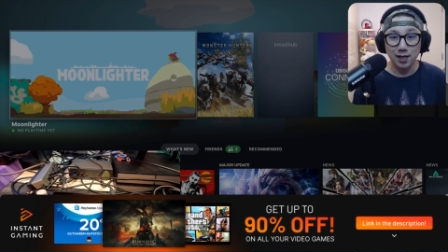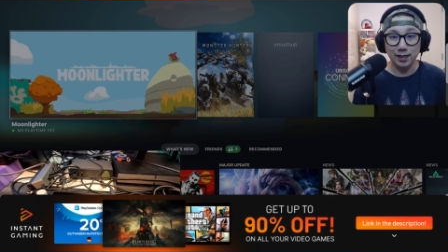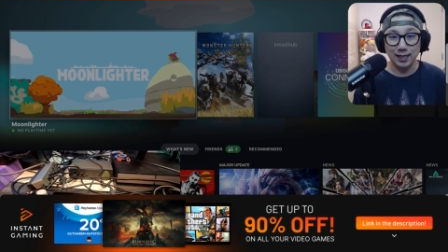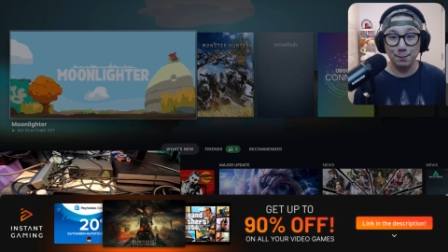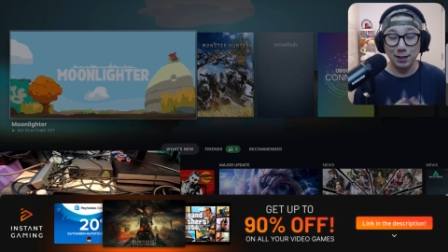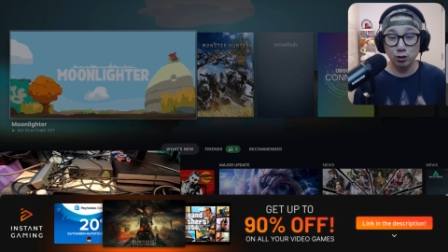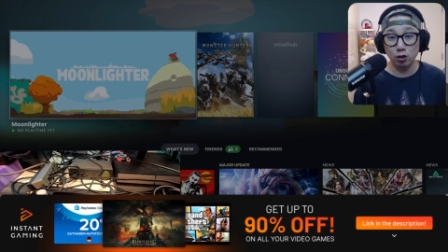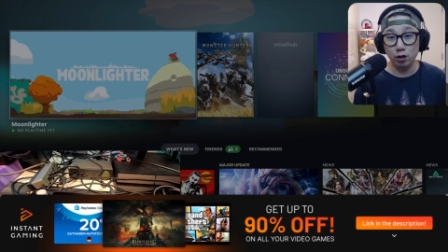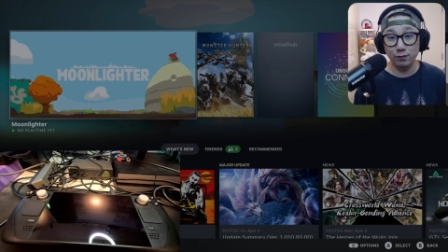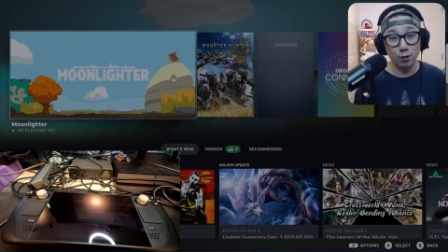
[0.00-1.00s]
Okay, make
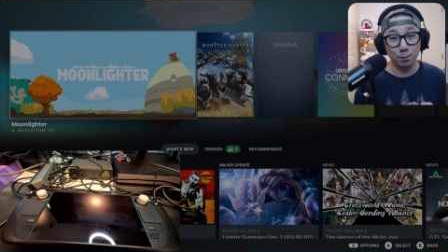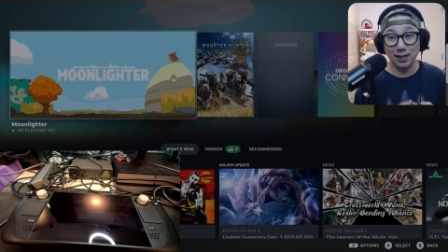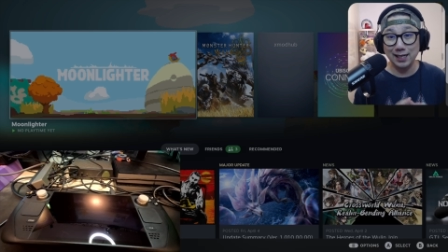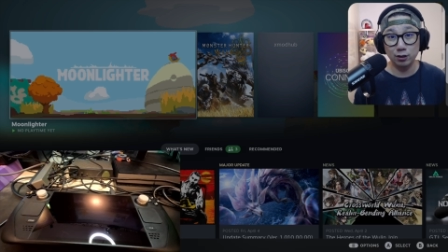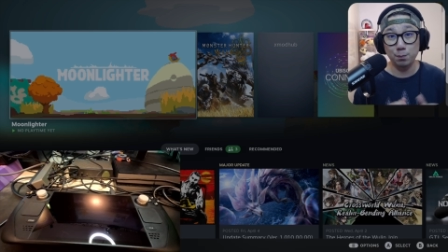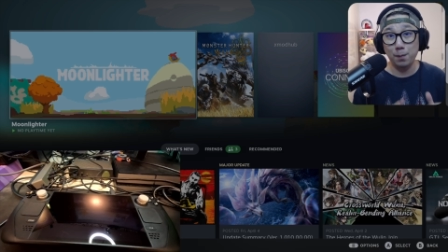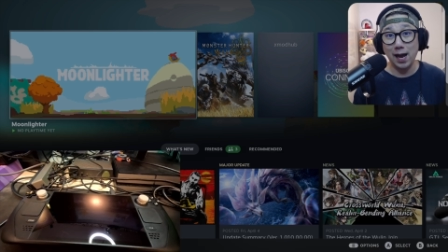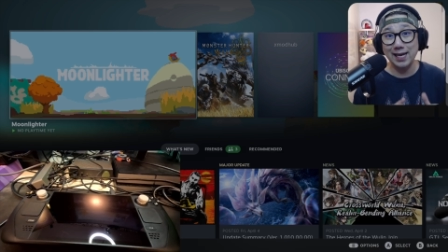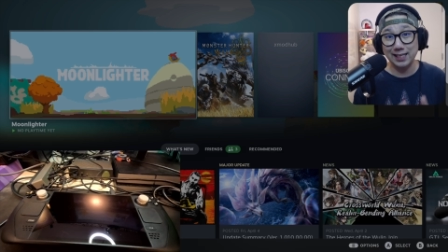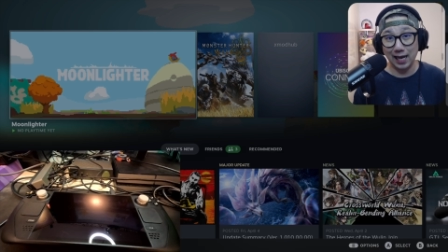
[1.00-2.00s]
sure if you're planning to
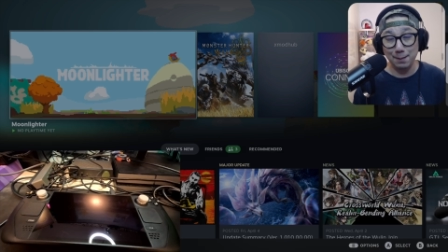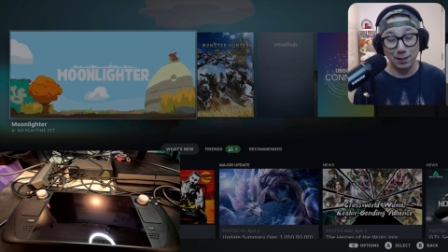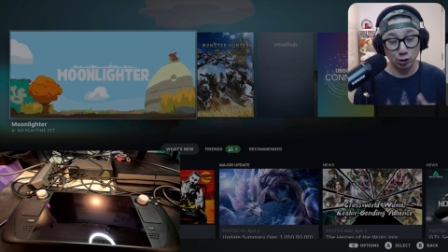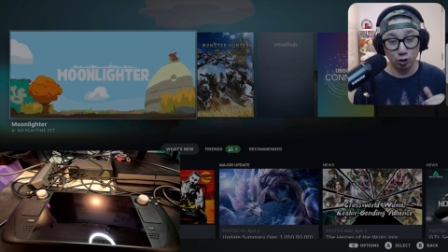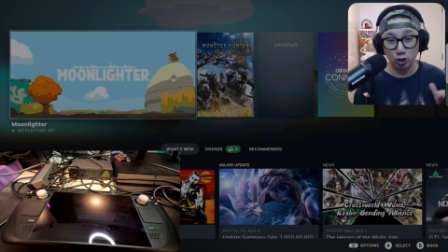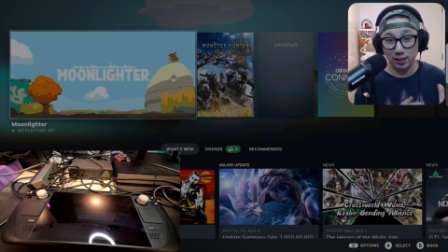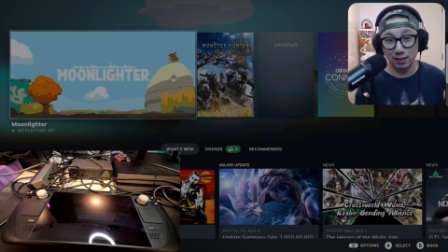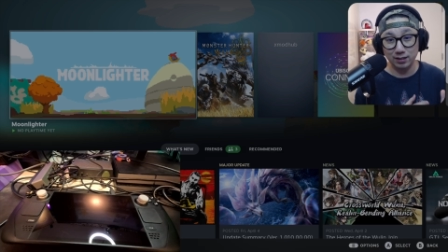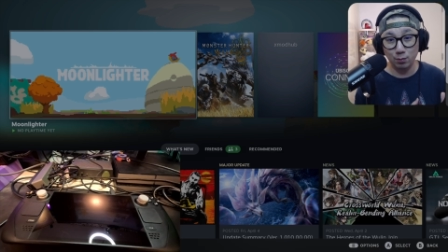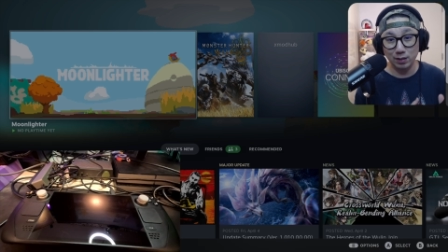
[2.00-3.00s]
buy a game, make sure you check
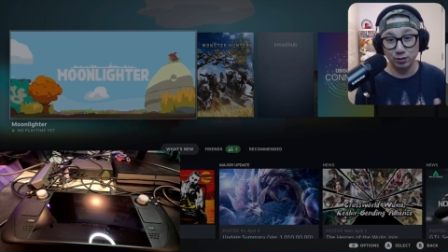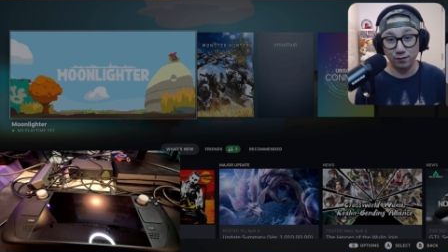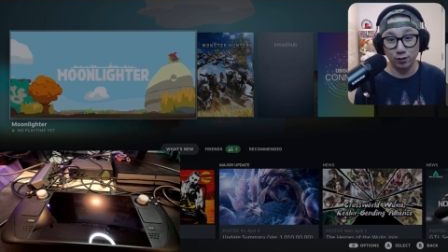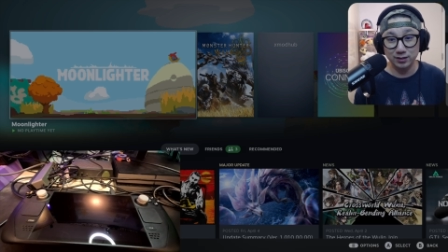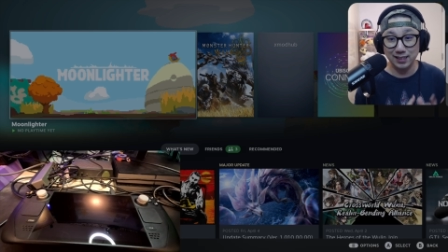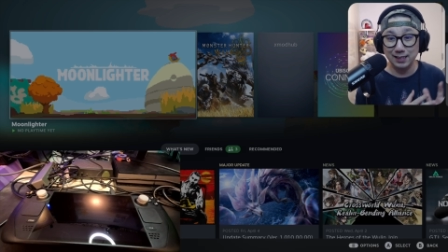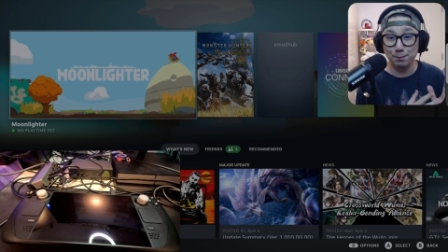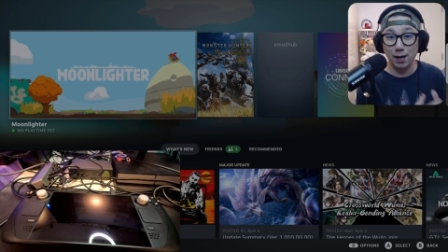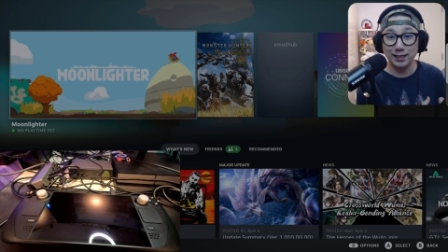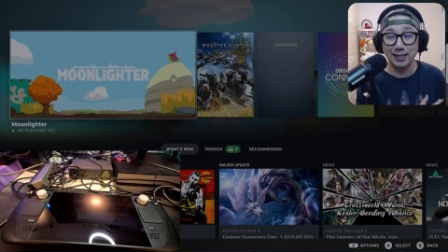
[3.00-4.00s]
out their website first. They
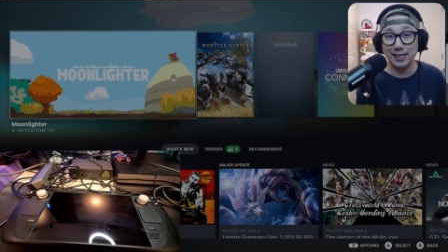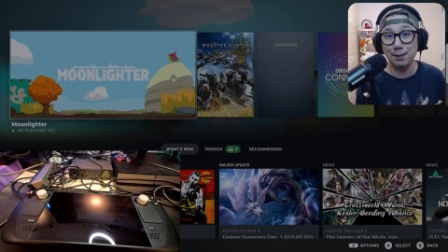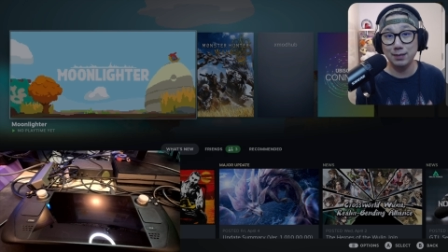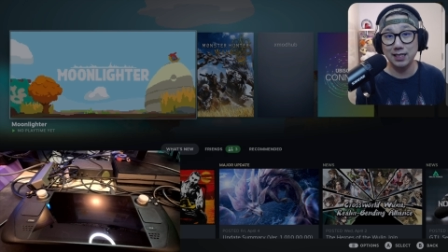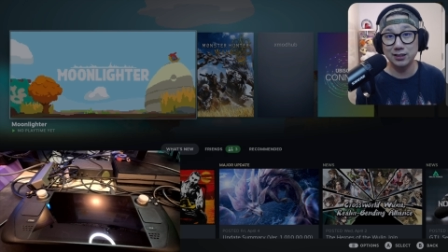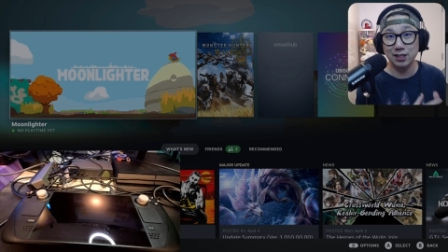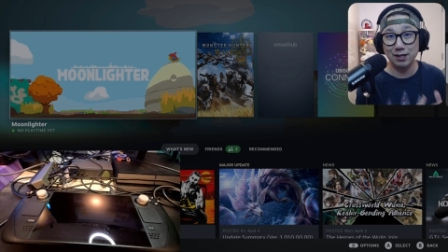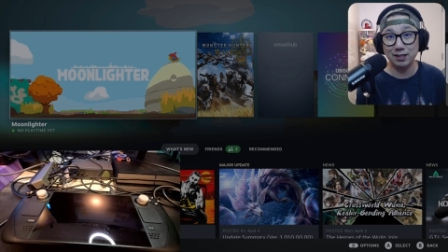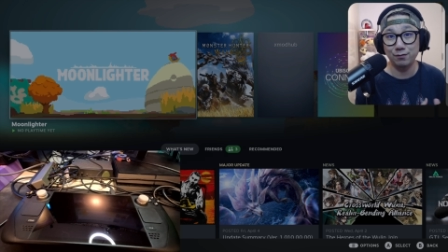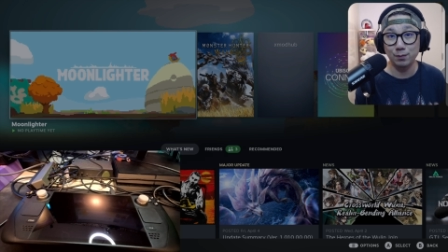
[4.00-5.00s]
buy their game keys
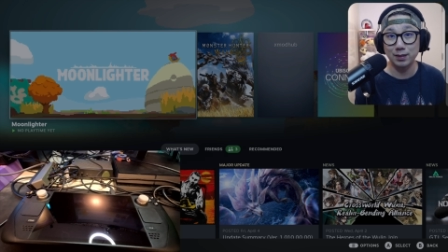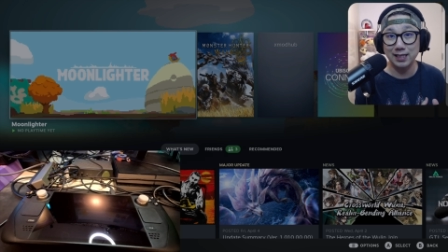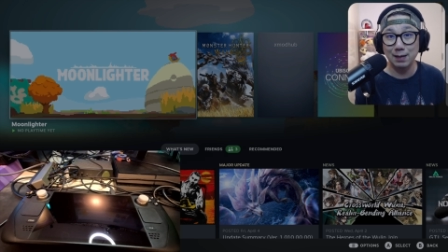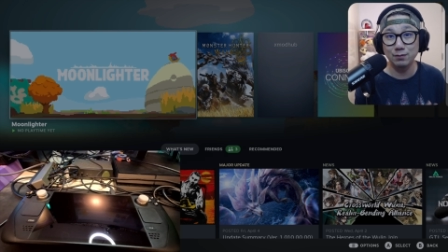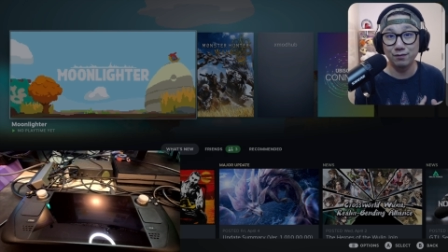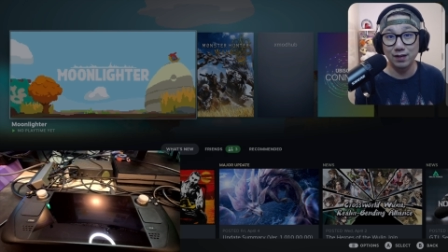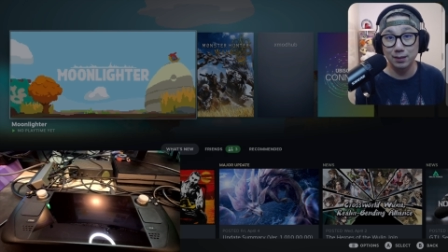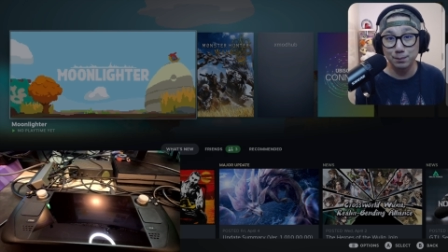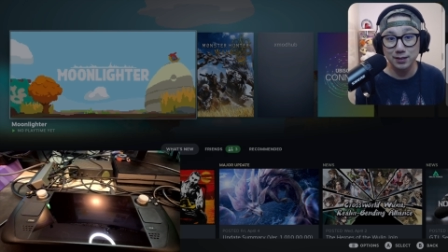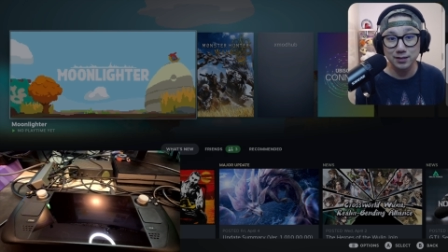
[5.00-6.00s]
directly from the game developers,